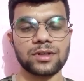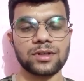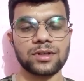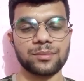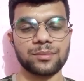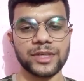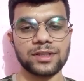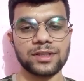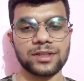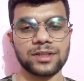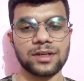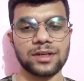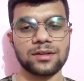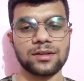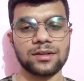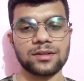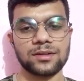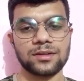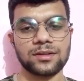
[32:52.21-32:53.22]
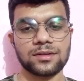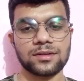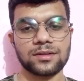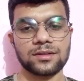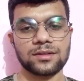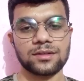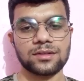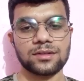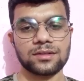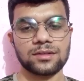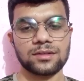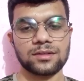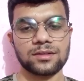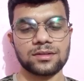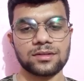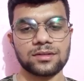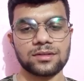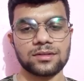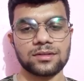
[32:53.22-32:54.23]
this whole wheat
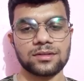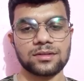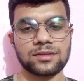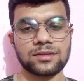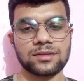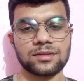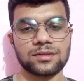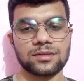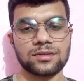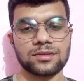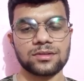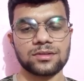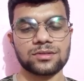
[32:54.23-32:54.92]
flour is present.